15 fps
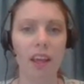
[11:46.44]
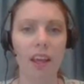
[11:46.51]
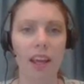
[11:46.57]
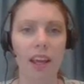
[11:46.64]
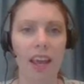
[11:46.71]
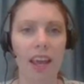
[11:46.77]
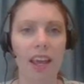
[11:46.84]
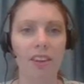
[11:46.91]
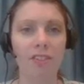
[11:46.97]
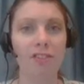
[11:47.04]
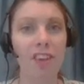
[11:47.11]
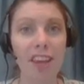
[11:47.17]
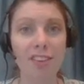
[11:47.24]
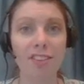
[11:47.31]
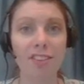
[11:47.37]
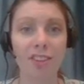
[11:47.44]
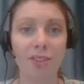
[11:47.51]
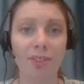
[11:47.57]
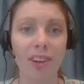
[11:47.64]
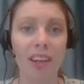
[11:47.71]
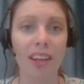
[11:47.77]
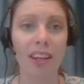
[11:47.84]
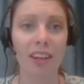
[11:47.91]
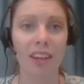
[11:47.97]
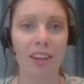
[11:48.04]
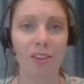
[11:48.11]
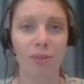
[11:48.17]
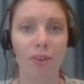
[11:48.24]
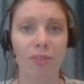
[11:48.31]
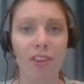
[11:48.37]
And phase 3 is
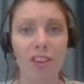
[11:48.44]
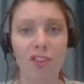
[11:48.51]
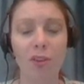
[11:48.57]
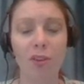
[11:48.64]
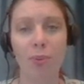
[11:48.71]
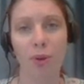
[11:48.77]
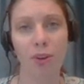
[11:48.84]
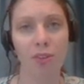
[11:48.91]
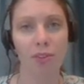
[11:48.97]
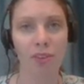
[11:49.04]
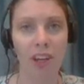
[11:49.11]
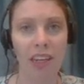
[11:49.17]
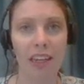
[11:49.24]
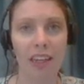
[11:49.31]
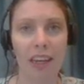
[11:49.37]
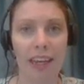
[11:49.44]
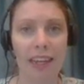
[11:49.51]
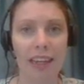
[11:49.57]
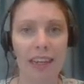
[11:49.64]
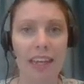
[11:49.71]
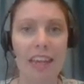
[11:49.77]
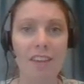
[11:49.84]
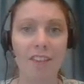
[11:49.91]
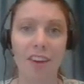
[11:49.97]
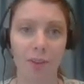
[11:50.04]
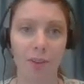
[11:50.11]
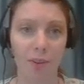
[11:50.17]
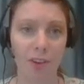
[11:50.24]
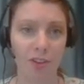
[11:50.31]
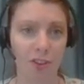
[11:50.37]
revision, proofreading, and
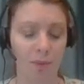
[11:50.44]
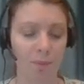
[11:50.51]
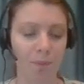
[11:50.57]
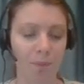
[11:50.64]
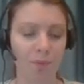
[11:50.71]
evaluation.